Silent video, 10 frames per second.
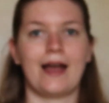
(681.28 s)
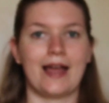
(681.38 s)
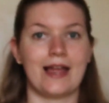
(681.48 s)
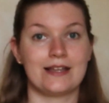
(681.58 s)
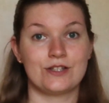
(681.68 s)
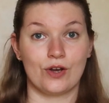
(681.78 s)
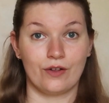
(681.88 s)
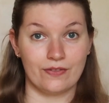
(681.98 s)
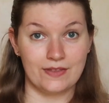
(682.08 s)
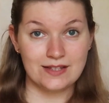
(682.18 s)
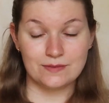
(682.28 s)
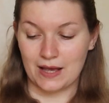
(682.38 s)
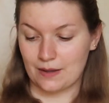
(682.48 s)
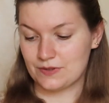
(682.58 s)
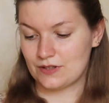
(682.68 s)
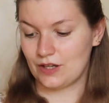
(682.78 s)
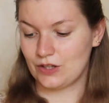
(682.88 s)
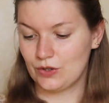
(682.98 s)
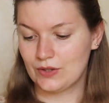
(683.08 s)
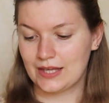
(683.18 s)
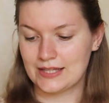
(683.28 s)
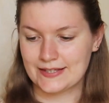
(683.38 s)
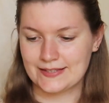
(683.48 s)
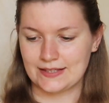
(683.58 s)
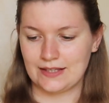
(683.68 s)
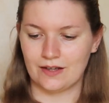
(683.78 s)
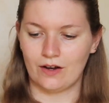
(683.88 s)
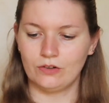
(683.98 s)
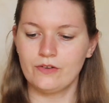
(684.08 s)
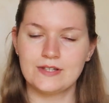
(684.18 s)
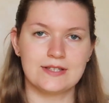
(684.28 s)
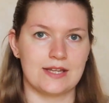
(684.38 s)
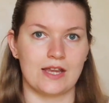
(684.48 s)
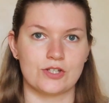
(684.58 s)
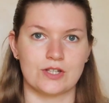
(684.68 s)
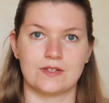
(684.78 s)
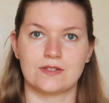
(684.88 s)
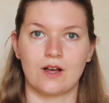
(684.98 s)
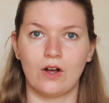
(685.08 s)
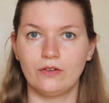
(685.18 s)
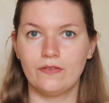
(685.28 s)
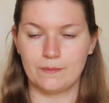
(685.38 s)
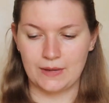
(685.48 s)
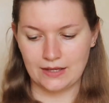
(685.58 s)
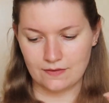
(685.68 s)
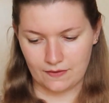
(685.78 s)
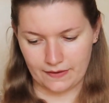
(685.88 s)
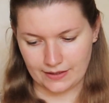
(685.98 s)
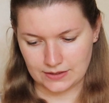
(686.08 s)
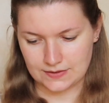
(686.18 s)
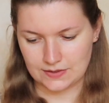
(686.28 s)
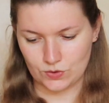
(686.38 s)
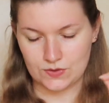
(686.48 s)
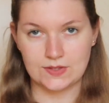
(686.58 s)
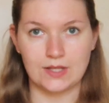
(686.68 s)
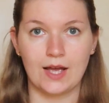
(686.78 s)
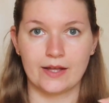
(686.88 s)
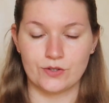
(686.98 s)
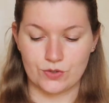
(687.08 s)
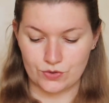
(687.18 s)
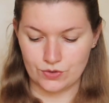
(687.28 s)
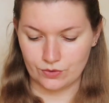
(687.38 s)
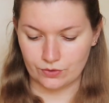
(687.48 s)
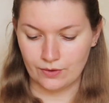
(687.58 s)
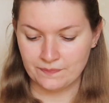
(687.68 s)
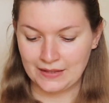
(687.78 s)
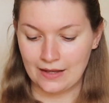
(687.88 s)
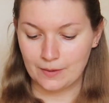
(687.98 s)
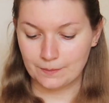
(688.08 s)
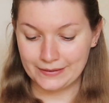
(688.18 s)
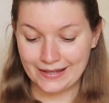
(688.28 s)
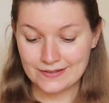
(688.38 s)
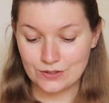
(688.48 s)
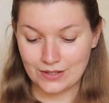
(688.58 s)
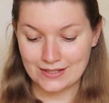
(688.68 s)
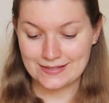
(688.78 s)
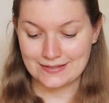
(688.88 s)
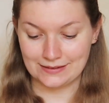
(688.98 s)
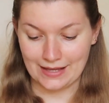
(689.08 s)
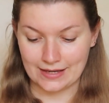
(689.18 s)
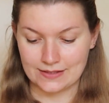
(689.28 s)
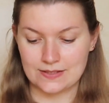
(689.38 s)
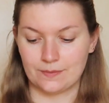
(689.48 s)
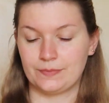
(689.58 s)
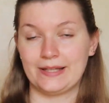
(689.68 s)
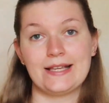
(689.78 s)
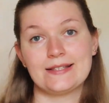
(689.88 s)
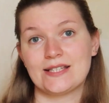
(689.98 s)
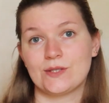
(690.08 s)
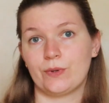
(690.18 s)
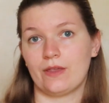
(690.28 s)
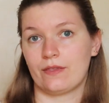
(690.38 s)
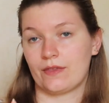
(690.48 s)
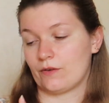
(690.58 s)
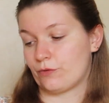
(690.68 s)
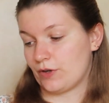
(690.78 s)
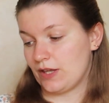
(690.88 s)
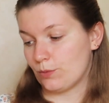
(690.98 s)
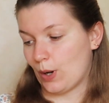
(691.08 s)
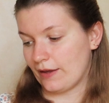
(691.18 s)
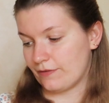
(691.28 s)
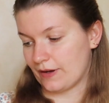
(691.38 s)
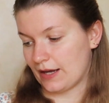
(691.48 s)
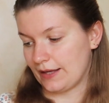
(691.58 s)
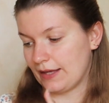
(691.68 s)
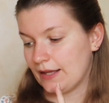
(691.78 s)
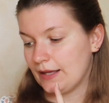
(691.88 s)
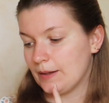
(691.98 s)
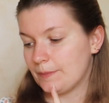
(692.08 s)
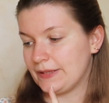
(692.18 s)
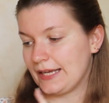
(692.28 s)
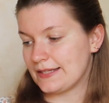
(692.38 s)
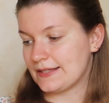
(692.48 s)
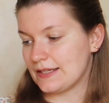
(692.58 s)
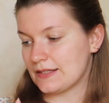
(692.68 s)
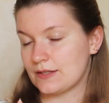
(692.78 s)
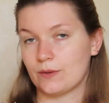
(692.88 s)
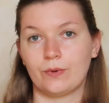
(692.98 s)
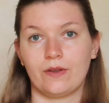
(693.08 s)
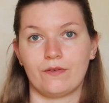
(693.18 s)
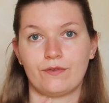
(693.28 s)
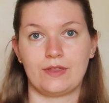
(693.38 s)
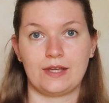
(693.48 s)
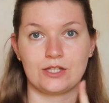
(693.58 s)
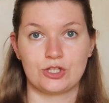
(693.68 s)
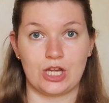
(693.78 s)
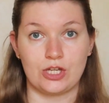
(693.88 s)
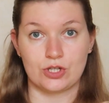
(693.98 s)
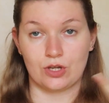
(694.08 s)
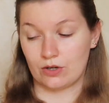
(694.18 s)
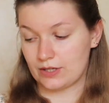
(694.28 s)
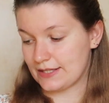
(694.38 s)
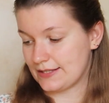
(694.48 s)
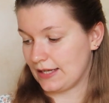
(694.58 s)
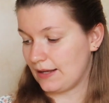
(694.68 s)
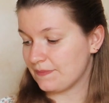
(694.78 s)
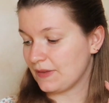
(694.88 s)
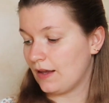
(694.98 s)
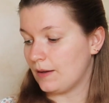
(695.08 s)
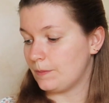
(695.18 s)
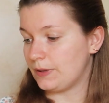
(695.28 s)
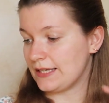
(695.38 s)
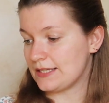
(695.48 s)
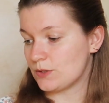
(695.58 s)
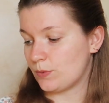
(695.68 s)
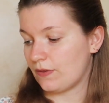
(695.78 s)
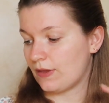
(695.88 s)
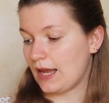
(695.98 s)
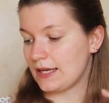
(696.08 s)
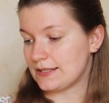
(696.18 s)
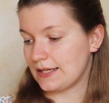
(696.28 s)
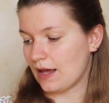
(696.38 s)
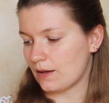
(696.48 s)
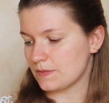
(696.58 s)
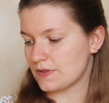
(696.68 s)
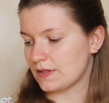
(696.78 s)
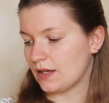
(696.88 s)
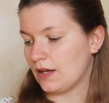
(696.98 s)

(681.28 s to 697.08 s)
And on these maps you can see all of the stations, all of the main things to see and to do. Plus you can select places with free Wi-Fi, places with the exchange currency, places with ATMs,